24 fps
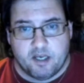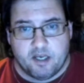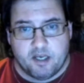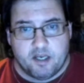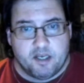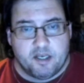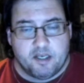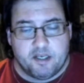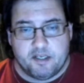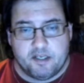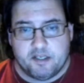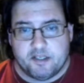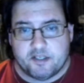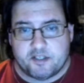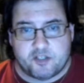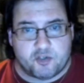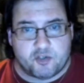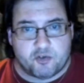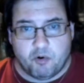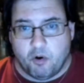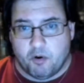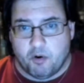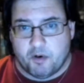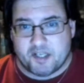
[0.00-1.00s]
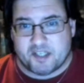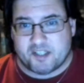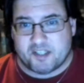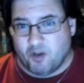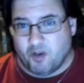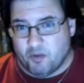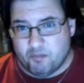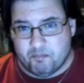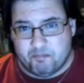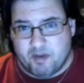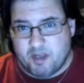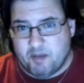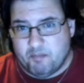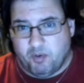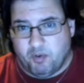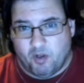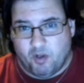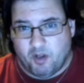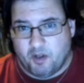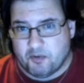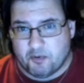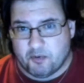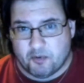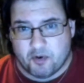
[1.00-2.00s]
He's thrown his own people
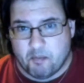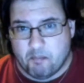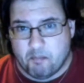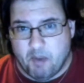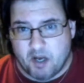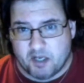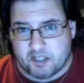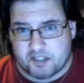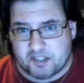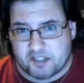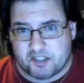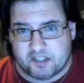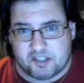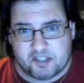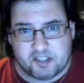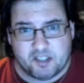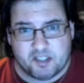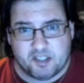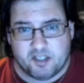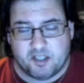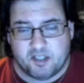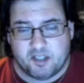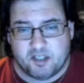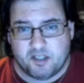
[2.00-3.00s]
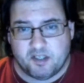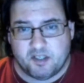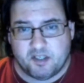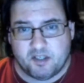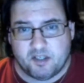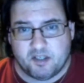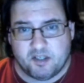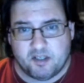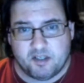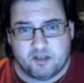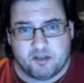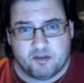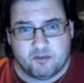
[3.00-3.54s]
under the bus uh,